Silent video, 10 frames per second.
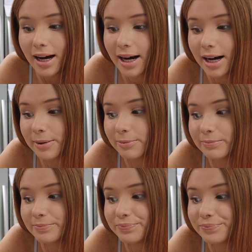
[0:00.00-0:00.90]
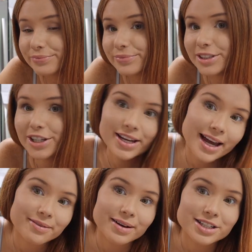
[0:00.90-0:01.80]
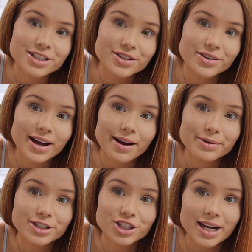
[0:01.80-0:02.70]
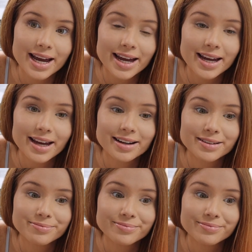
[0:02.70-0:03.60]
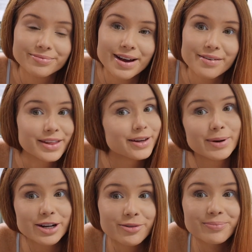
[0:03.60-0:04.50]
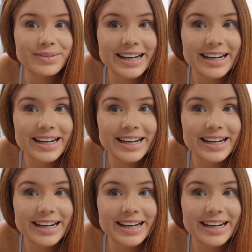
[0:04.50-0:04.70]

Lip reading: So yeah, I just thought I would share everything we do.